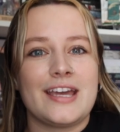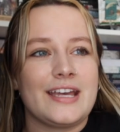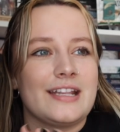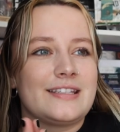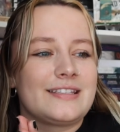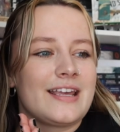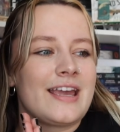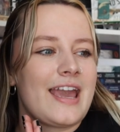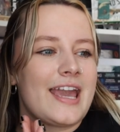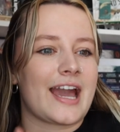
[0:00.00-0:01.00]
It's
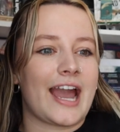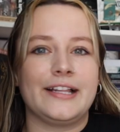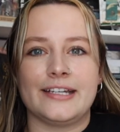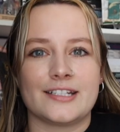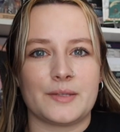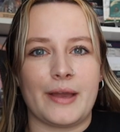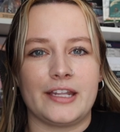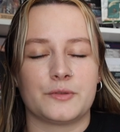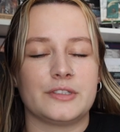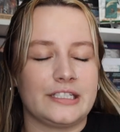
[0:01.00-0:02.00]
a highly
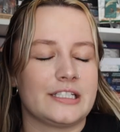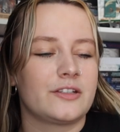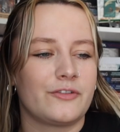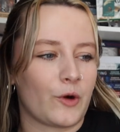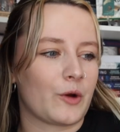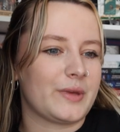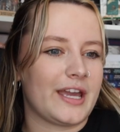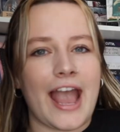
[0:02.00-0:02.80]
anticipated release for me.